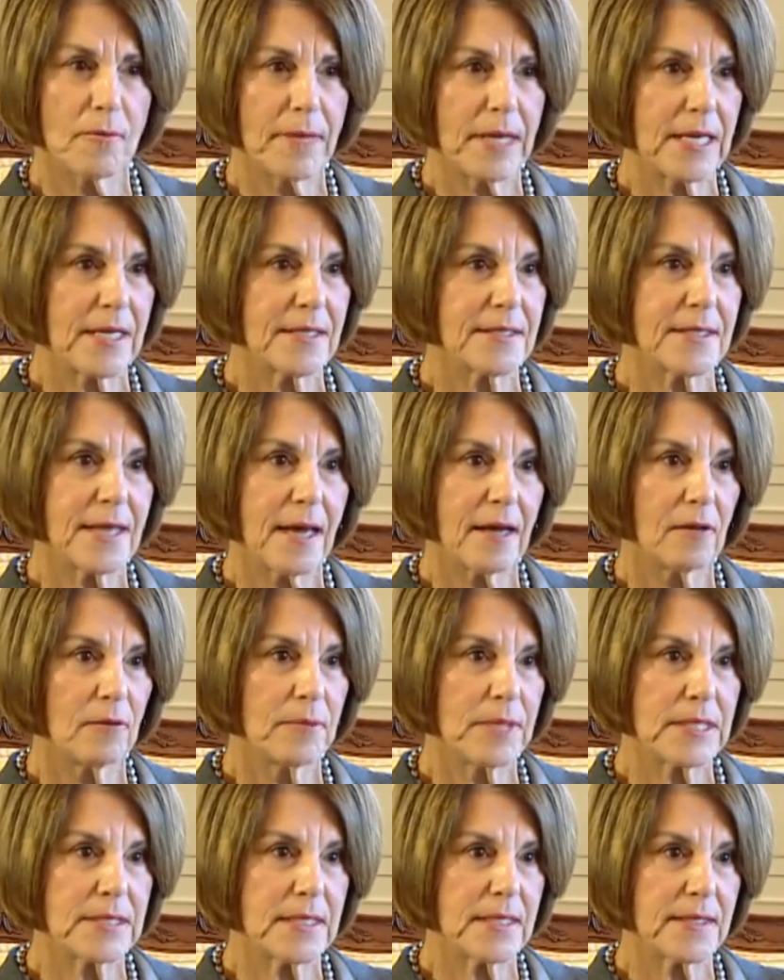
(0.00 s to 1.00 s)
many
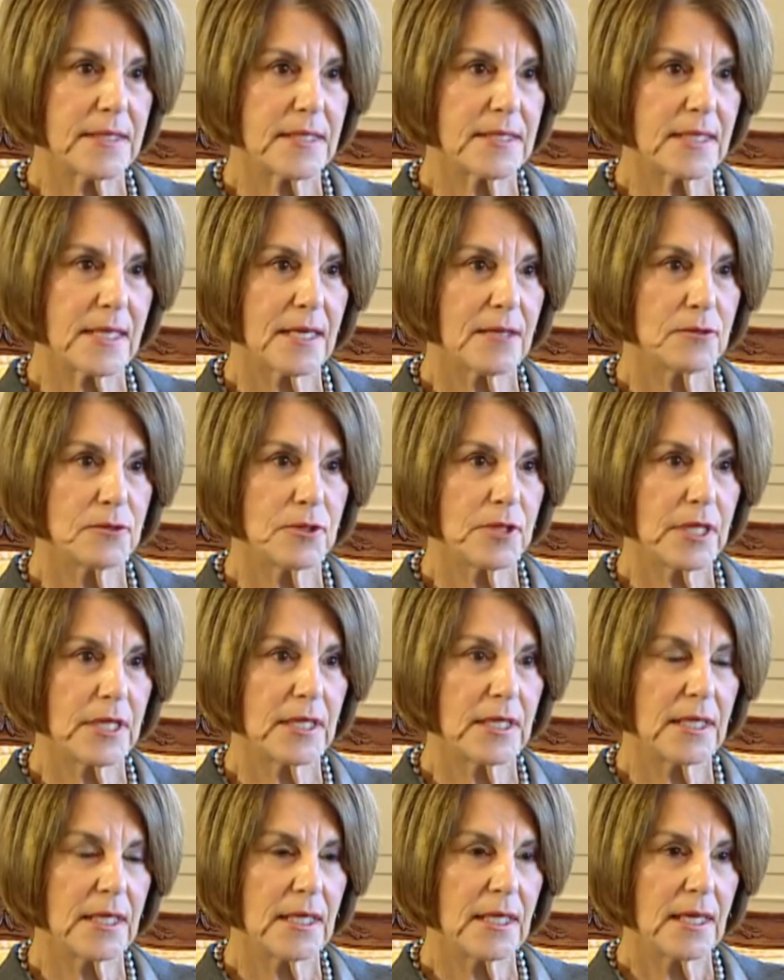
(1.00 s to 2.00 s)
entitlements in this country,
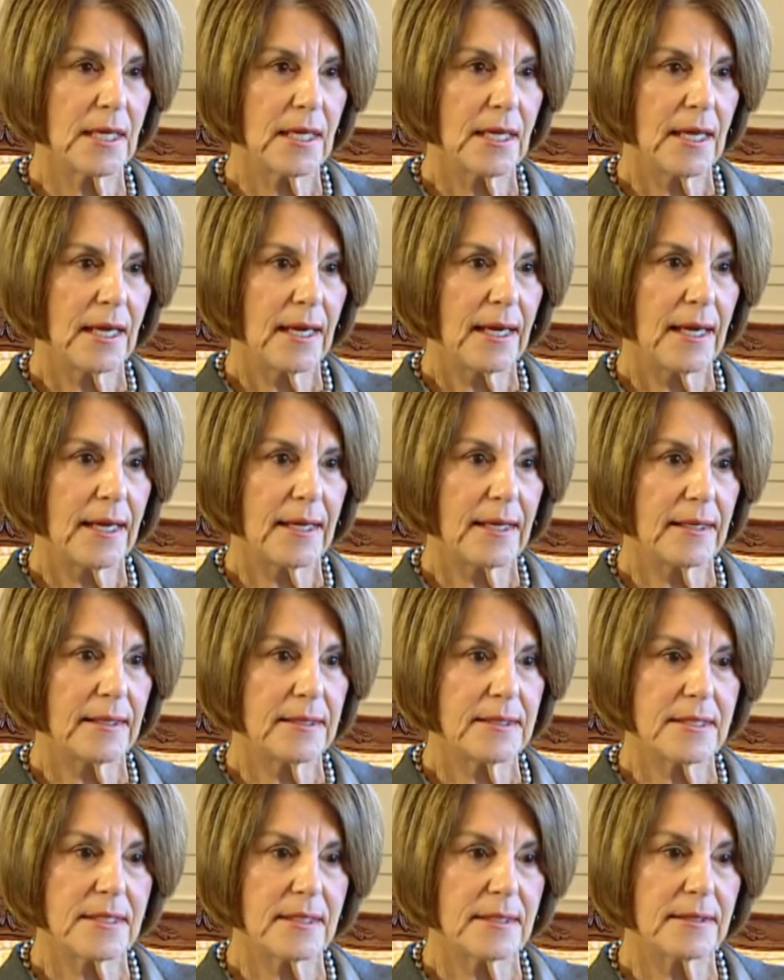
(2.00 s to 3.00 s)

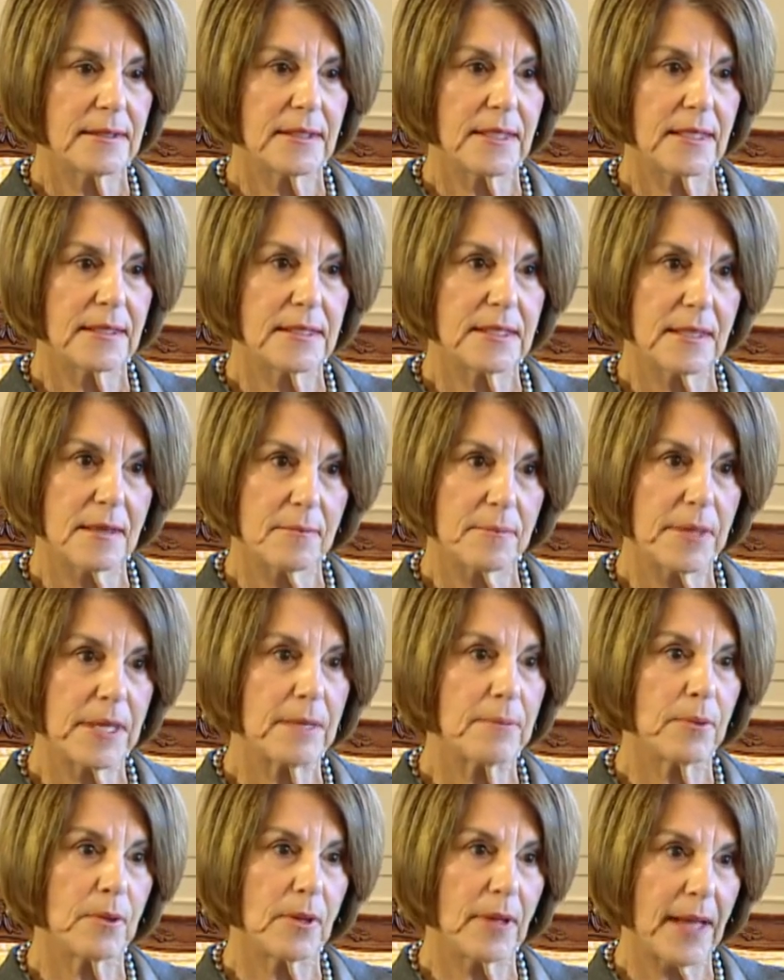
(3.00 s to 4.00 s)
and some
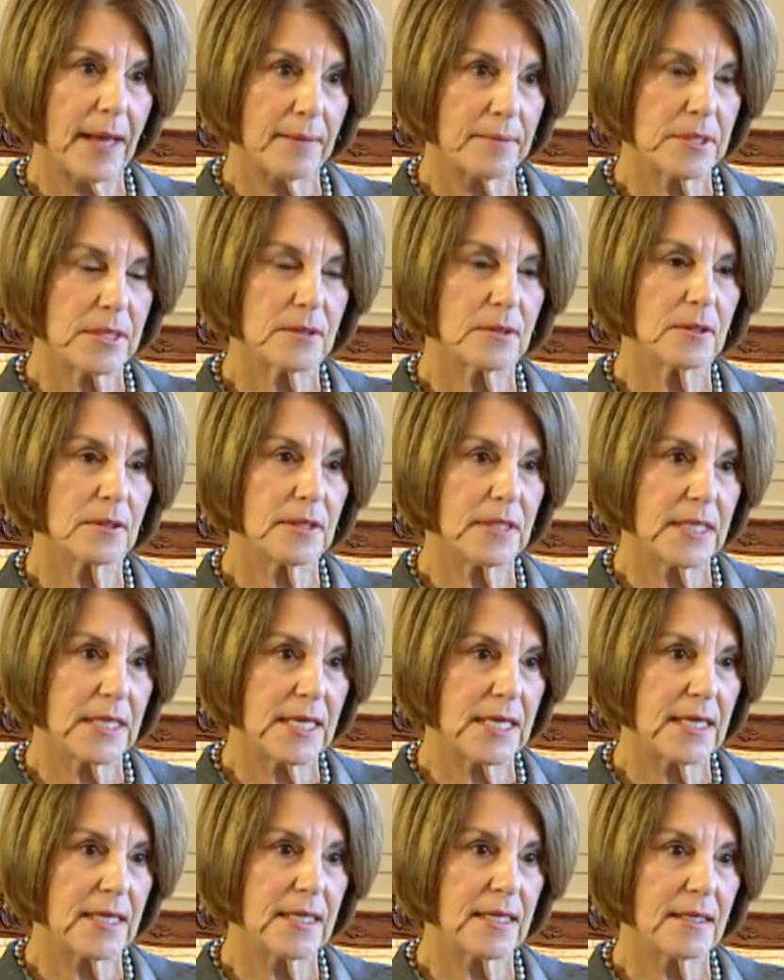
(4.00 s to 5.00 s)
people absolutely
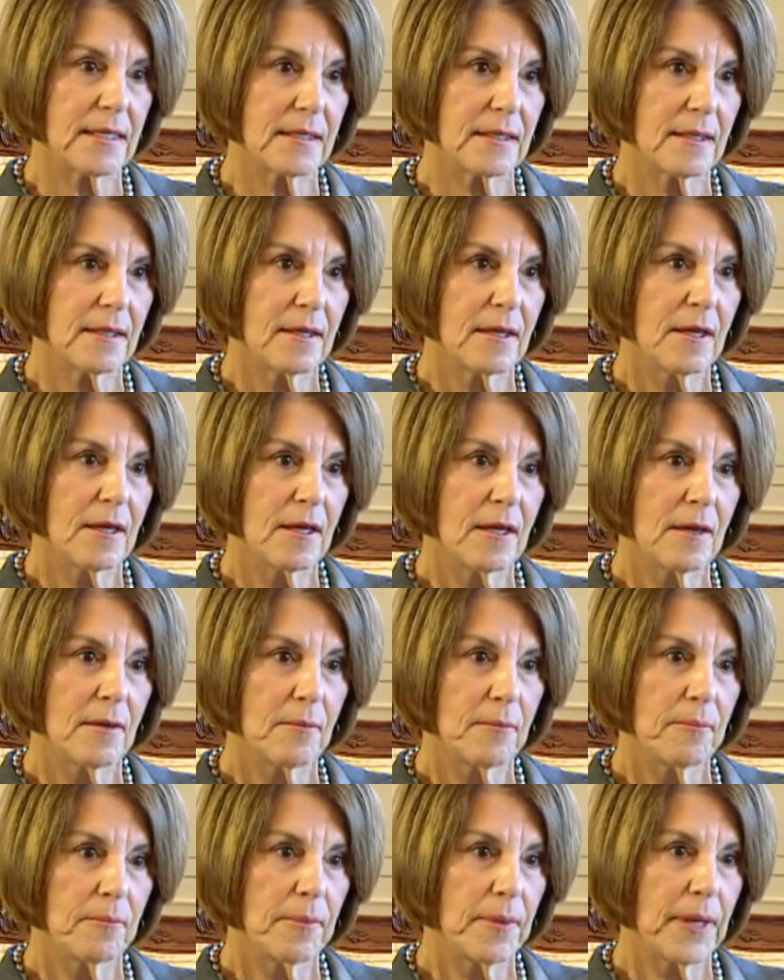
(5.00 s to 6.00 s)
need it,
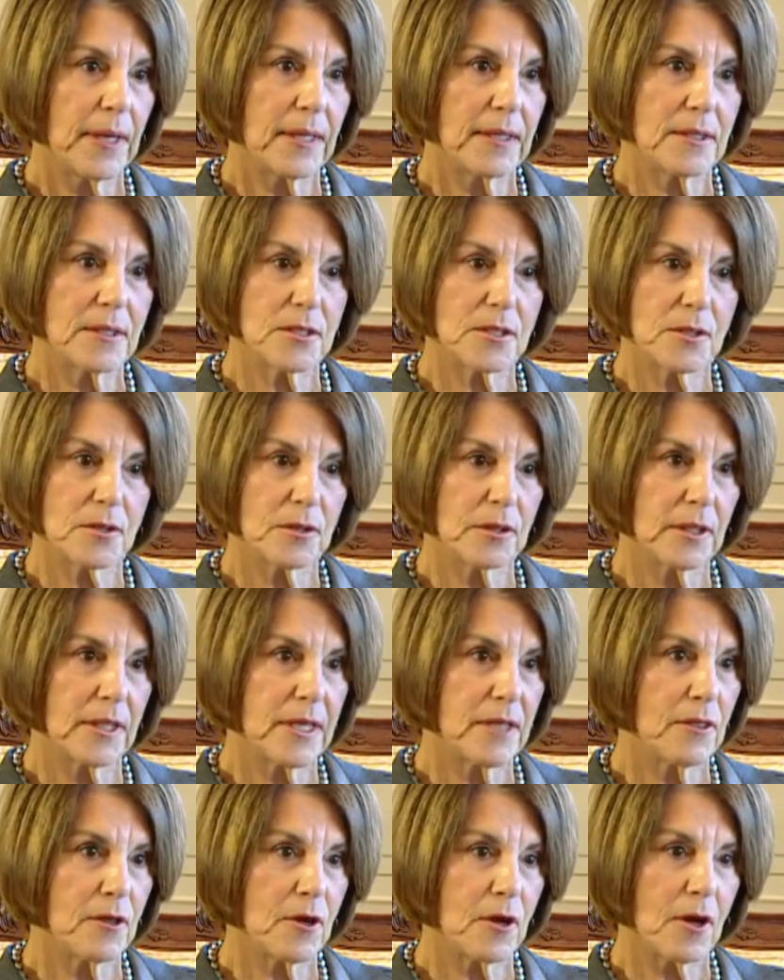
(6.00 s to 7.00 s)
but
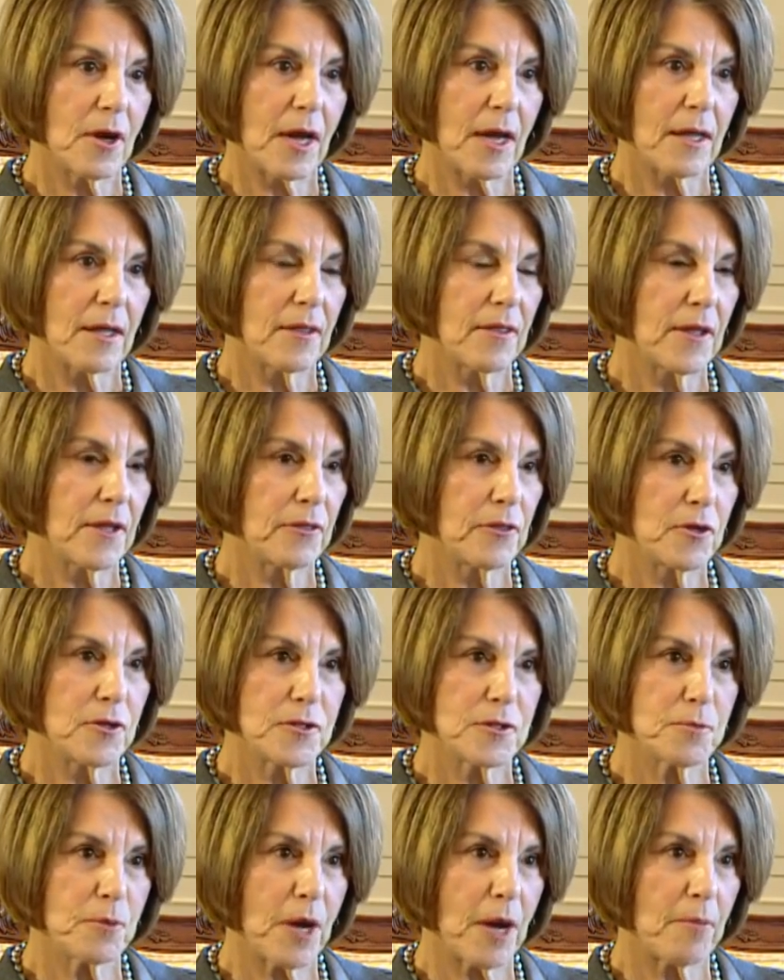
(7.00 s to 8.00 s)
certainly there, I think
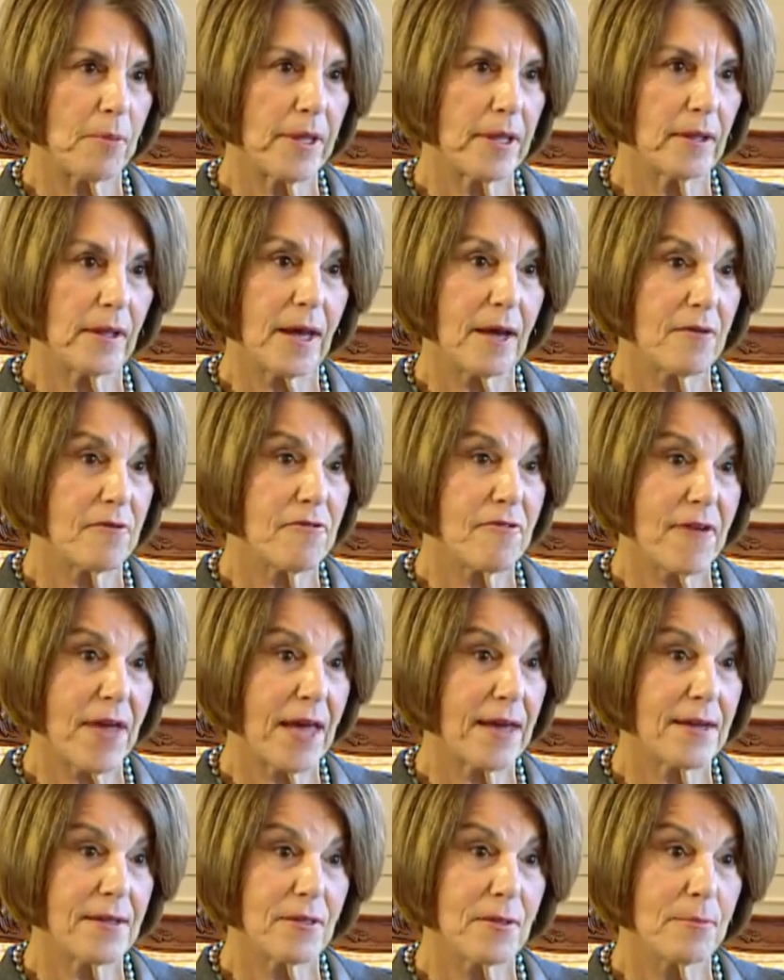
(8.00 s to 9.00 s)
there's probably a lot of
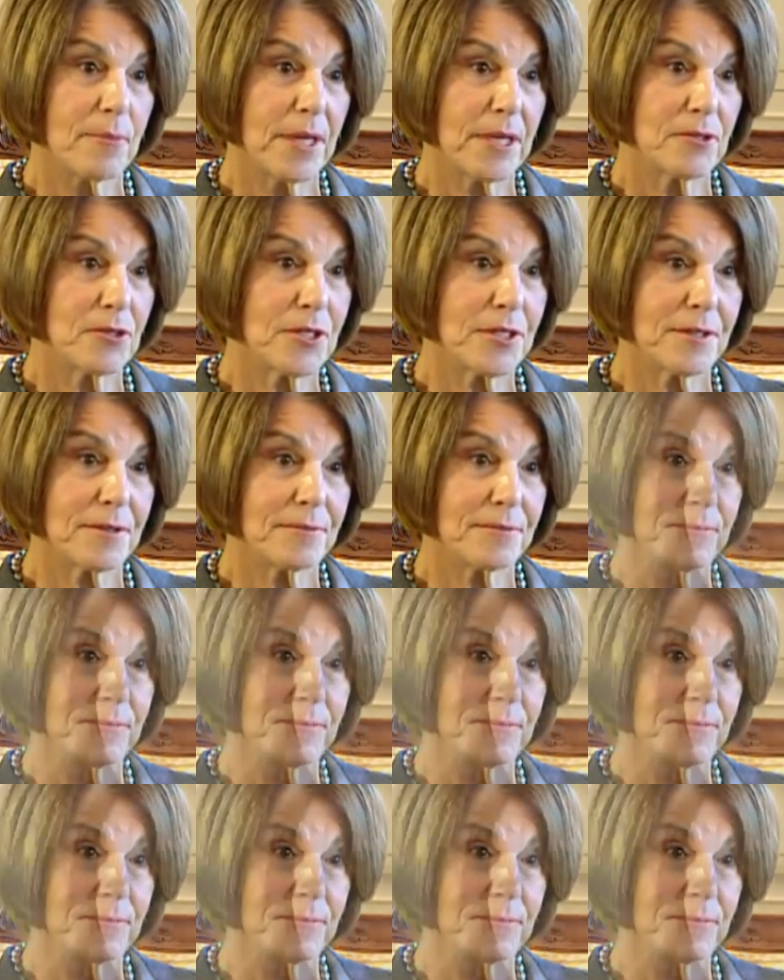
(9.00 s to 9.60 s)
fat in the budget.